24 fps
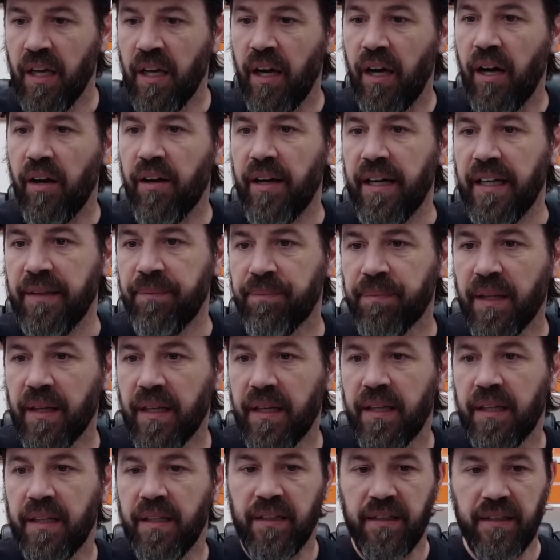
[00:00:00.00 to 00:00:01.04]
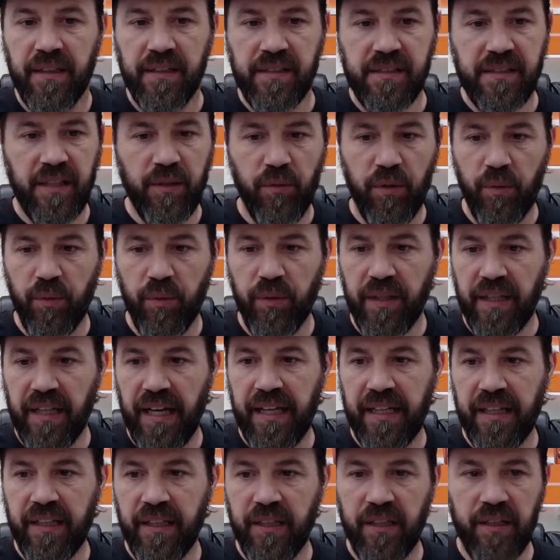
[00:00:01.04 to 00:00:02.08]
All right, let's see what we
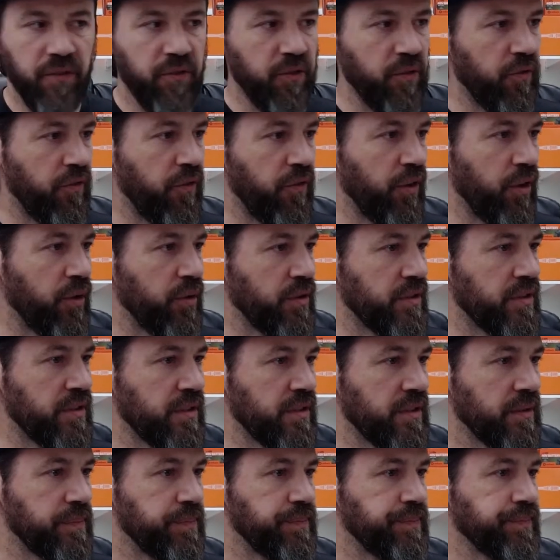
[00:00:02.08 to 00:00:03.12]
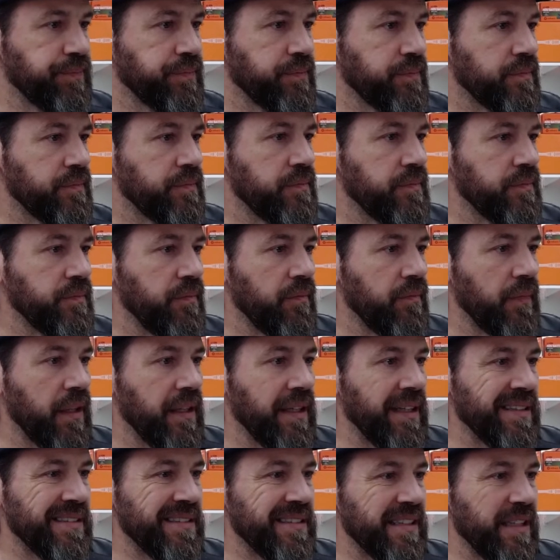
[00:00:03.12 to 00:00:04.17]
got here for folks. I
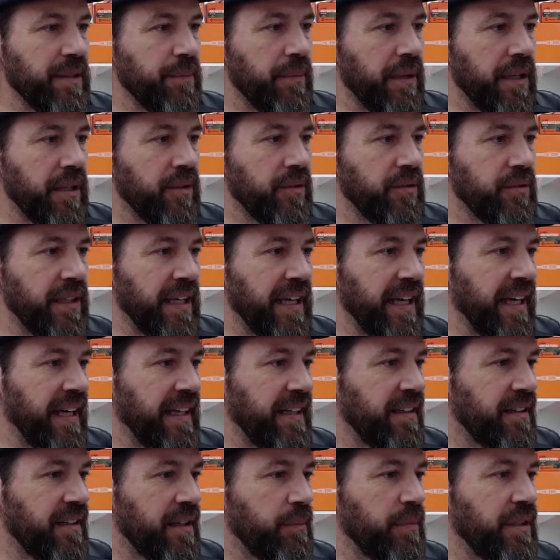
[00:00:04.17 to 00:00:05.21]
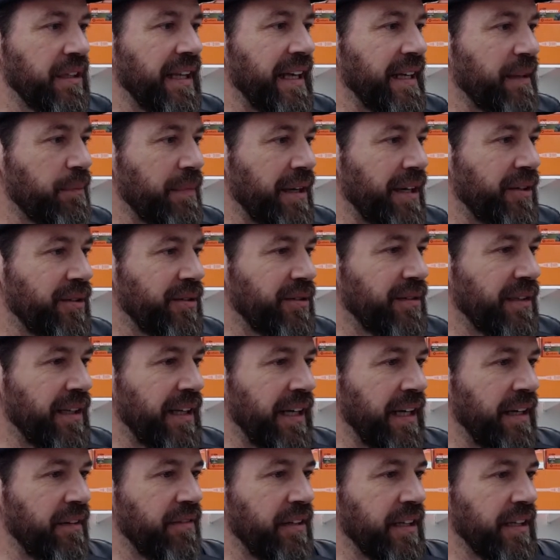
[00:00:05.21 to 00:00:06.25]
gotta skip my own ad here. I'm gonna like my own
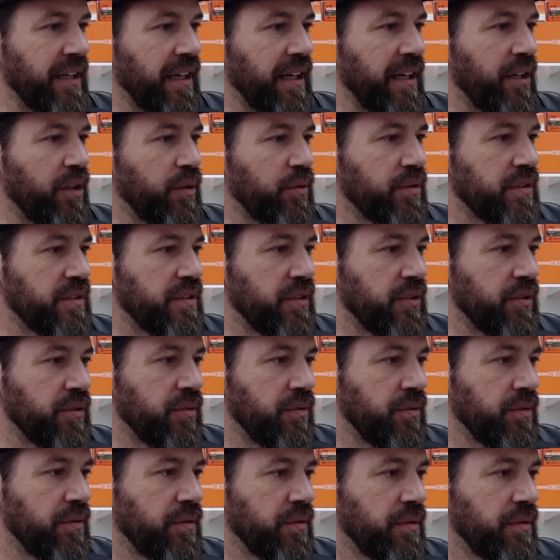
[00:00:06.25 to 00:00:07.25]
live like I always do.